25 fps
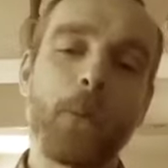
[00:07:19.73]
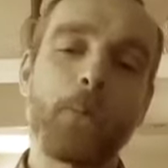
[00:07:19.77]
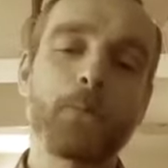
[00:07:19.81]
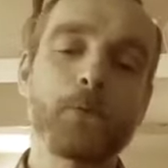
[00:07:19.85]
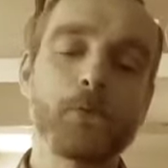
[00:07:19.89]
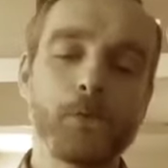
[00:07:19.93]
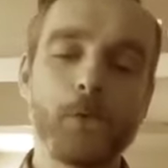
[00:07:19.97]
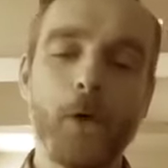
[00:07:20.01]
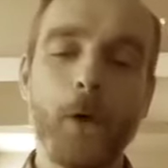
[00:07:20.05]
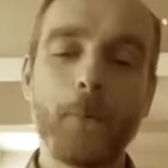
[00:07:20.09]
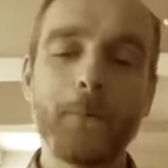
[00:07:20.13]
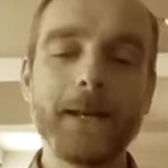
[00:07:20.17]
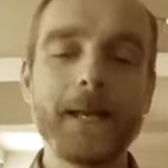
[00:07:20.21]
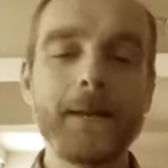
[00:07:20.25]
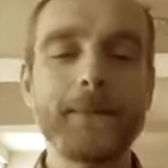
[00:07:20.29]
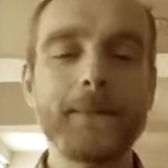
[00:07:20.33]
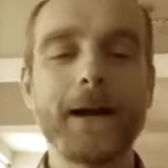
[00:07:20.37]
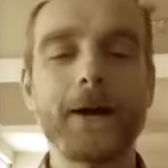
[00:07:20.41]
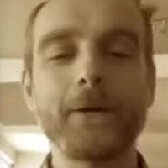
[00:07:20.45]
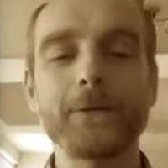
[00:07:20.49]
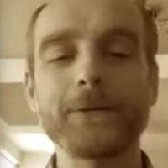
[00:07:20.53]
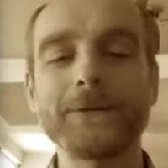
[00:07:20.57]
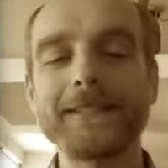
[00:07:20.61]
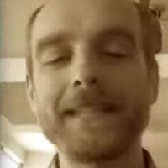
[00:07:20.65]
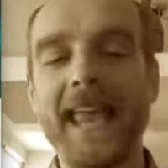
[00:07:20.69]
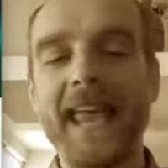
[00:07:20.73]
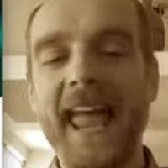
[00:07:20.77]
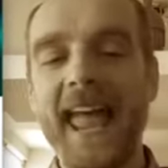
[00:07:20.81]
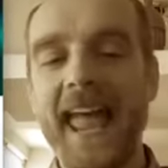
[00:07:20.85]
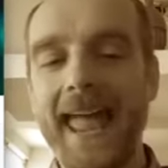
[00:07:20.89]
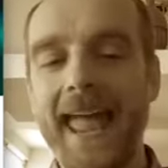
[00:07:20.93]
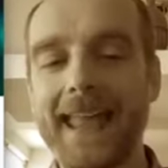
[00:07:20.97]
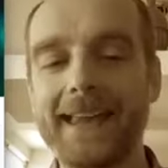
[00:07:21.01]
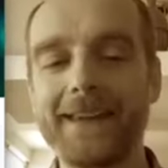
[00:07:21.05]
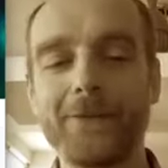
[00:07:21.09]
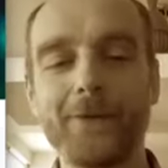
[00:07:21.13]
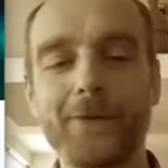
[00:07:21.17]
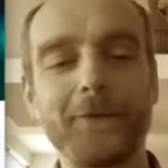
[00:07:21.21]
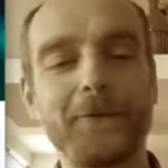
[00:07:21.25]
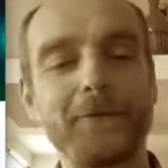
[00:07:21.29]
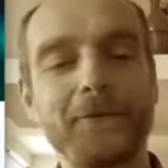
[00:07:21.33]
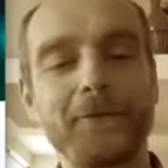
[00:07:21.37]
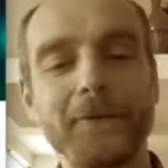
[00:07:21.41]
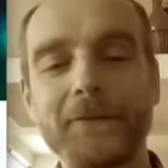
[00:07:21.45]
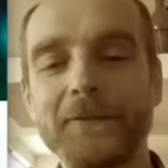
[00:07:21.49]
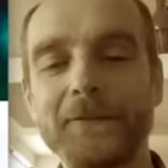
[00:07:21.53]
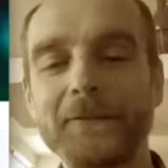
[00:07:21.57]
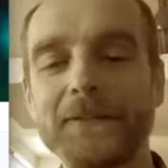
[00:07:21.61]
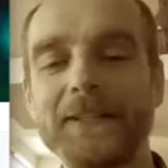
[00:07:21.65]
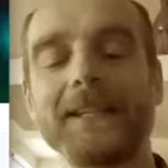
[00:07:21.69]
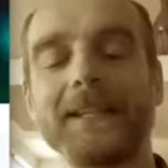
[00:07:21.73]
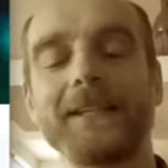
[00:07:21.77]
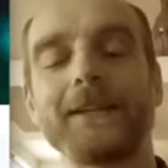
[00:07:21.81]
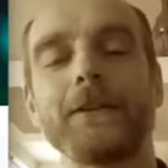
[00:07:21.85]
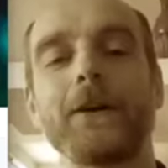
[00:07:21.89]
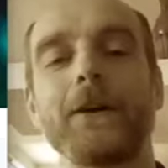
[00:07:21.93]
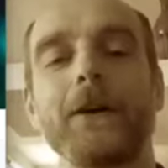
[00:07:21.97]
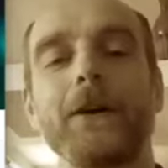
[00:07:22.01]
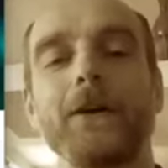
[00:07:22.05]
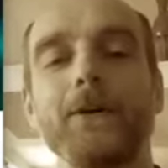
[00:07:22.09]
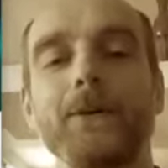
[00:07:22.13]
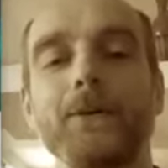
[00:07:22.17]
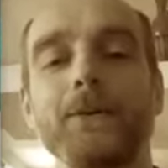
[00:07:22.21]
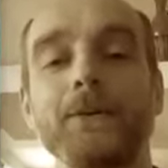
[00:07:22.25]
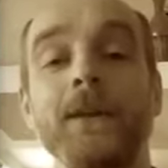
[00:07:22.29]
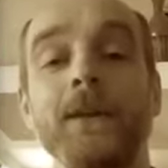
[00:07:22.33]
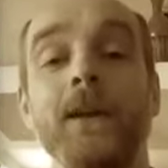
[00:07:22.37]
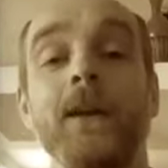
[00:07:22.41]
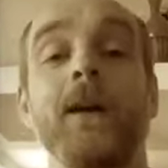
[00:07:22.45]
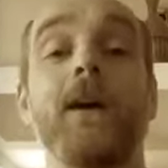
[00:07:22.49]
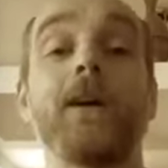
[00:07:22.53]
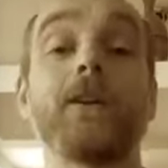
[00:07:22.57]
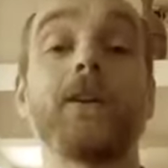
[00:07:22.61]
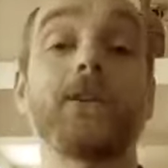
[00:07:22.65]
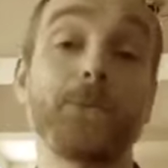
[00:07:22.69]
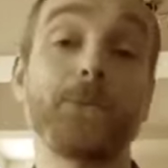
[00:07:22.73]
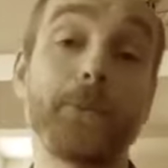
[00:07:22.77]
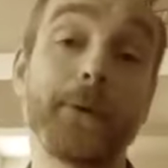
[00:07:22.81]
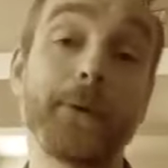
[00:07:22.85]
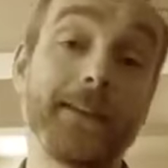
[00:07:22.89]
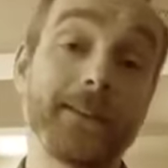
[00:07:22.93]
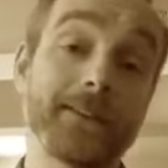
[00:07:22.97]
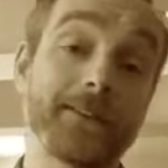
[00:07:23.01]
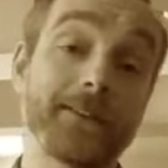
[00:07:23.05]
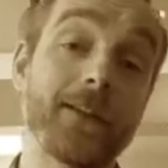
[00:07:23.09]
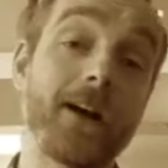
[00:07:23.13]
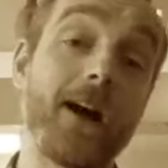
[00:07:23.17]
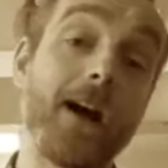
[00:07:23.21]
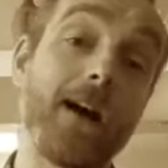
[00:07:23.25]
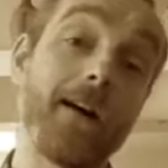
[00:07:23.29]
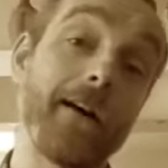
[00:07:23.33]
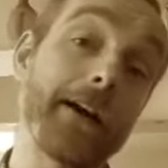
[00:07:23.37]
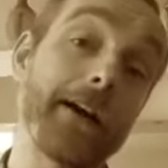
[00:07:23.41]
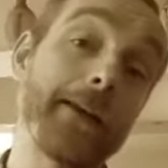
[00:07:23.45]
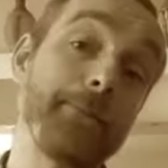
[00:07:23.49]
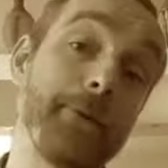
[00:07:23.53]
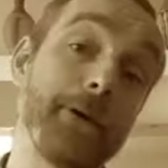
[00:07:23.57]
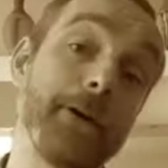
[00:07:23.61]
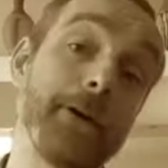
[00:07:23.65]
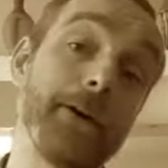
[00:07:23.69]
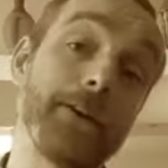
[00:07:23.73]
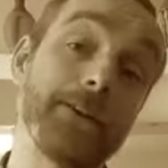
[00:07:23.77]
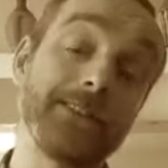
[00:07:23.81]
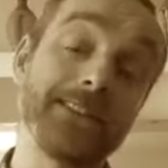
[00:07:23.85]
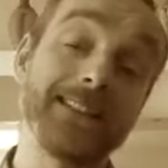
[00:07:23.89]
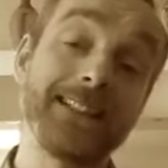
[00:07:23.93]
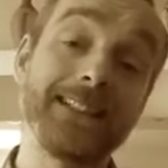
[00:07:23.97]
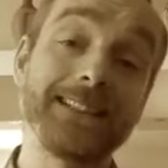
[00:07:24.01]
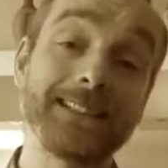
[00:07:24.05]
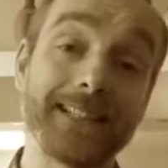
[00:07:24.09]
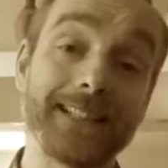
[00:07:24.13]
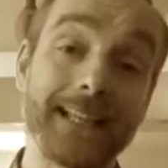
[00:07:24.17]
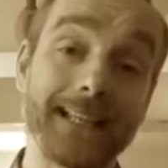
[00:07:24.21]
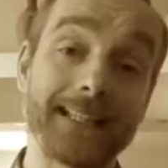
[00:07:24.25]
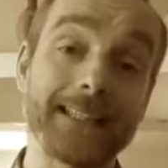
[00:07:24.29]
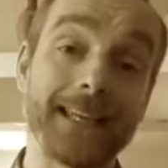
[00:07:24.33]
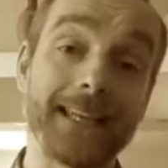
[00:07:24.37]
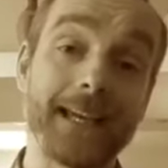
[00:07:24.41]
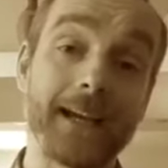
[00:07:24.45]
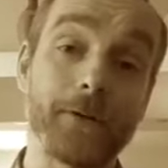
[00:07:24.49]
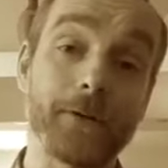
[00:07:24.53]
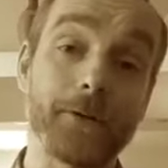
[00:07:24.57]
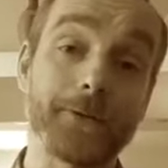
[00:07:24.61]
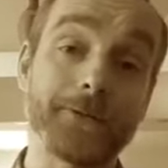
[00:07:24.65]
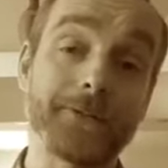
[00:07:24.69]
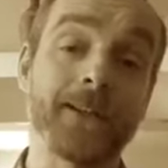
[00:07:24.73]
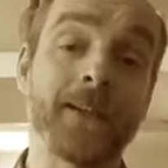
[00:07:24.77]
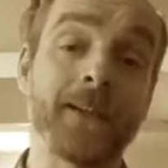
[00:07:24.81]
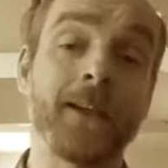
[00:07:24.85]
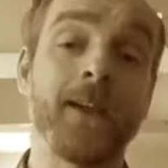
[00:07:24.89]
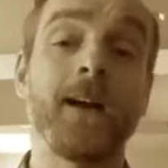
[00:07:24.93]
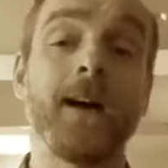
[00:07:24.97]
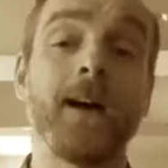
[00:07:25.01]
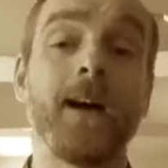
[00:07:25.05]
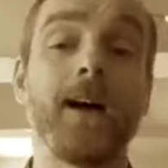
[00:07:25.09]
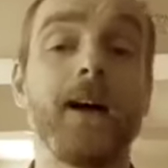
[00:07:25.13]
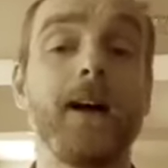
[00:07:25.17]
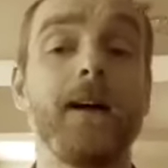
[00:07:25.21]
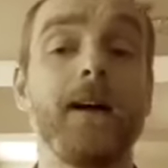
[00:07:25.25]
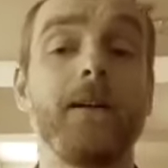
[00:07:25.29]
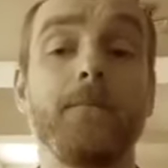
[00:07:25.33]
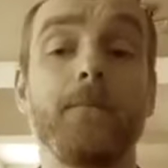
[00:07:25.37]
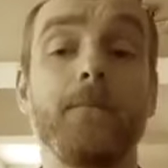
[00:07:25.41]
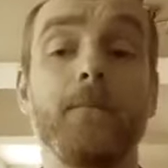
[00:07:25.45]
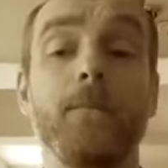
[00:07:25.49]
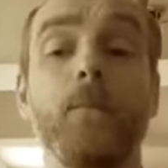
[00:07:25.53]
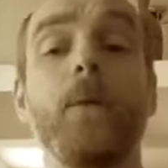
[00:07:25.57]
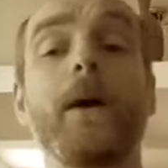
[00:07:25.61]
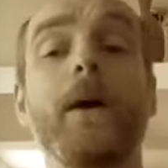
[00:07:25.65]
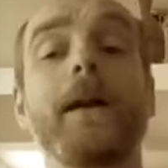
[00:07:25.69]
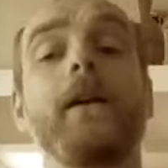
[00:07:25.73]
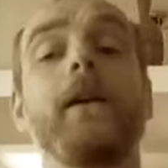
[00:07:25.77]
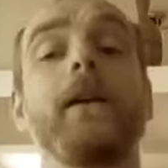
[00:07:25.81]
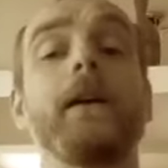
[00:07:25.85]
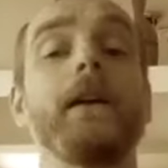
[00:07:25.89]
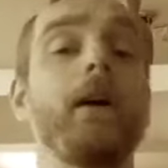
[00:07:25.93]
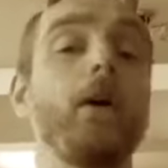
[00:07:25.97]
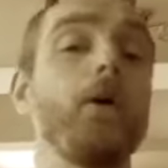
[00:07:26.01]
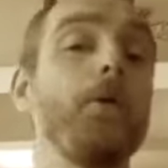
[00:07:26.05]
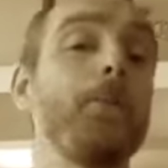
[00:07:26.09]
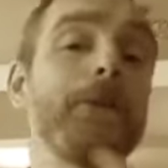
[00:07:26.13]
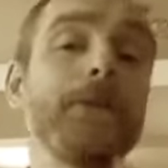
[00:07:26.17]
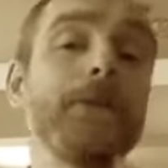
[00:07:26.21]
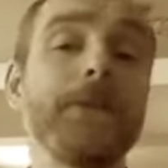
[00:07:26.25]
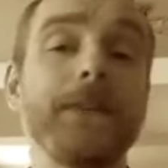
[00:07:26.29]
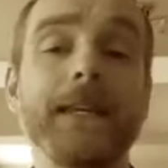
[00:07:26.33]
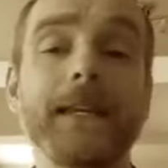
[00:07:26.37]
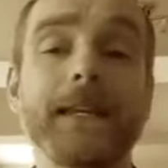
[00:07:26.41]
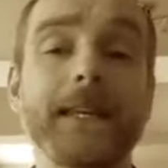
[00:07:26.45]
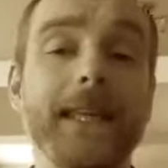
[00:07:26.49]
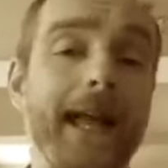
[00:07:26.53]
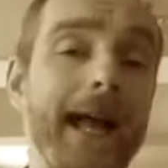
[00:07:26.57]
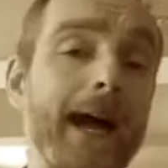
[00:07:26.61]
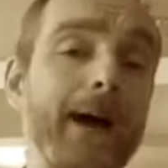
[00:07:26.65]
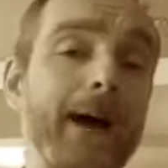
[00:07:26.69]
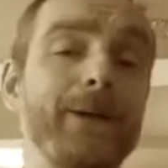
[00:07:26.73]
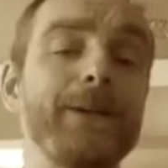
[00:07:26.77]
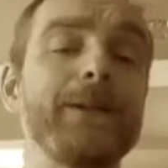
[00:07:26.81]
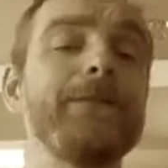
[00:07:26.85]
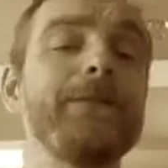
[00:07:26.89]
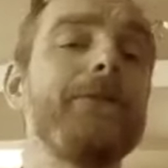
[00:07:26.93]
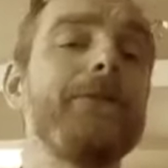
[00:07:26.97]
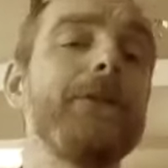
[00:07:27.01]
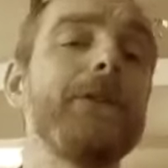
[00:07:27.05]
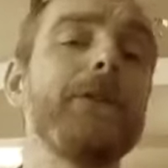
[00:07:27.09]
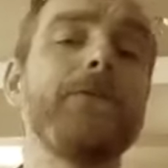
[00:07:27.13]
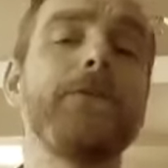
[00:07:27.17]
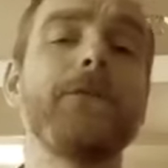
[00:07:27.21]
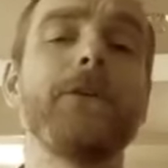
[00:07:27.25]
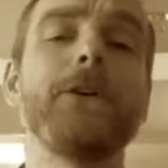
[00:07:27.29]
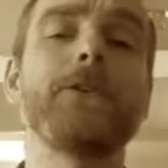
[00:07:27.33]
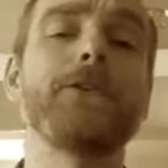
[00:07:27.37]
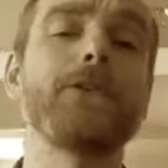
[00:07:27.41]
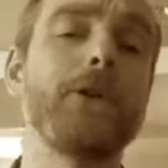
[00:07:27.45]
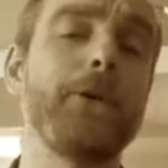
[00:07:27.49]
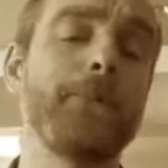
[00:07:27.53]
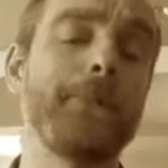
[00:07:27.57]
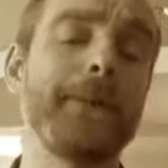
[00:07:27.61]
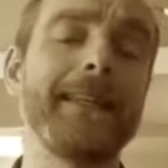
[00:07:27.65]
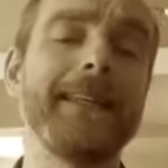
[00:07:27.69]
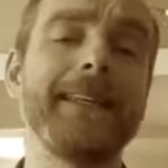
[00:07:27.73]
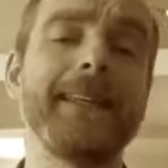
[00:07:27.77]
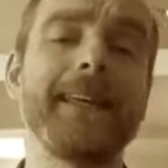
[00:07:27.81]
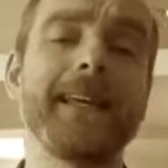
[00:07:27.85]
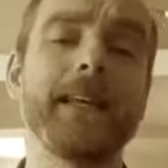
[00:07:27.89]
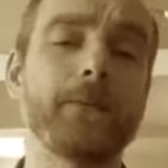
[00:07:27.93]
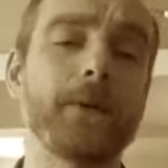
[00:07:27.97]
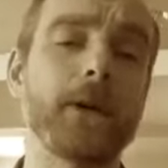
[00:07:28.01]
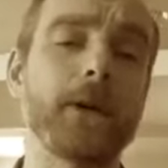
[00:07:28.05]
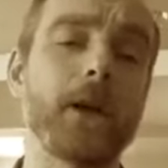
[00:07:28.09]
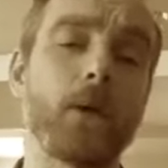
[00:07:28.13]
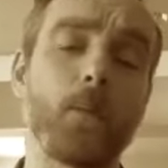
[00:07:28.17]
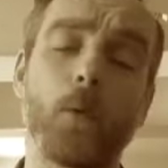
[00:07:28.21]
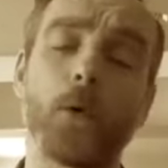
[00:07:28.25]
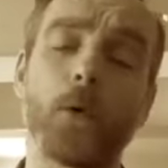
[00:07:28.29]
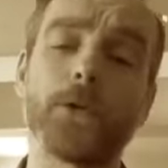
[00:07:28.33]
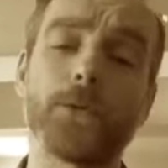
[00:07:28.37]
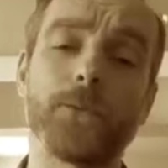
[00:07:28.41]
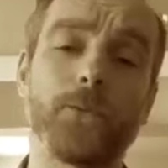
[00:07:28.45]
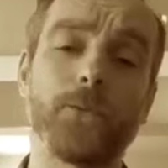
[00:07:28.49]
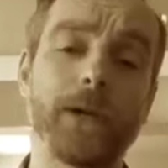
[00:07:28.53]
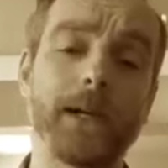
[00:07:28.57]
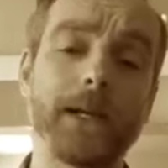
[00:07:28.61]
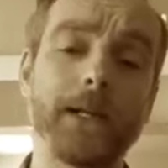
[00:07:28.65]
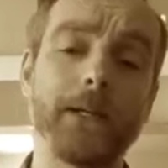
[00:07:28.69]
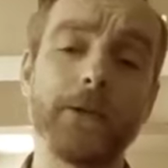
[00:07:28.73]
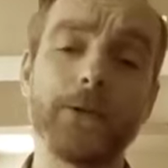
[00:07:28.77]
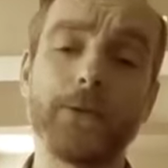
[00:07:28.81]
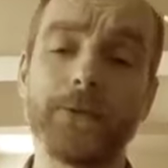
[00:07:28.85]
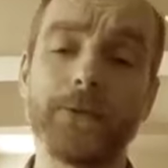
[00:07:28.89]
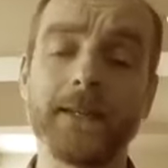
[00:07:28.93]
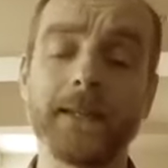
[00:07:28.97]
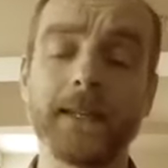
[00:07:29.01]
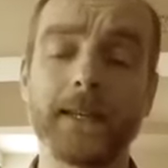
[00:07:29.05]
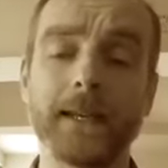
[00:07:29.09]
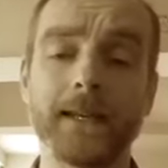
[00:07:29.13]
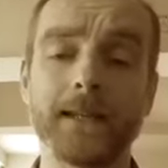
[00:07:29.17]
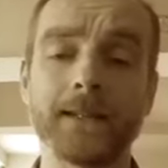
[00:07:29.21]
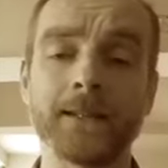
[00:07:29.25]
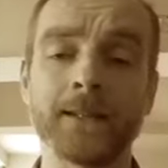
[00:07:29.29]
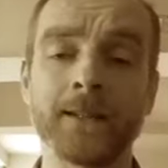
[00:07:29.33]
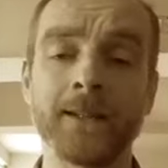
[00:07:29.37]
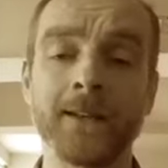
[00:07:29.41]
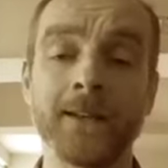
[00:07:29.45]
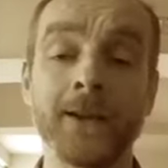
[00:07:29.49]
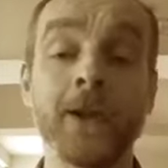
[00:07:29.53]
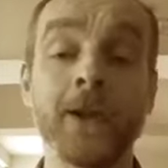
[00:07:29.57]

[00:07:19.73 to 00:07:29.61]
Probably about 10 or 15 of those are tweets that I personally sent out when I opened the account and for the first couple of years when I wasn't really using it.